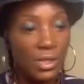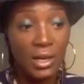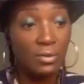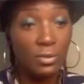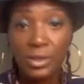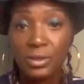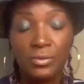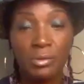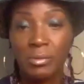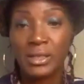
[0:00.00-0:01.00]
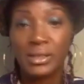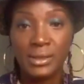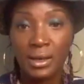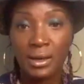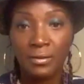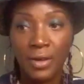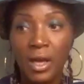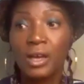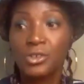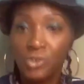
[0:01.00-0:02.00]
that I've written for myself,
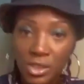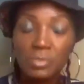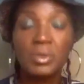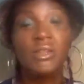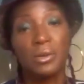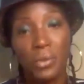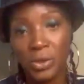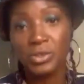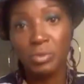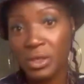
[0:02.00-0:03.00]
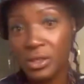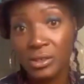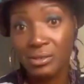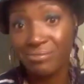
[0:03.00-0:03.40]
trust me, they're going to be good,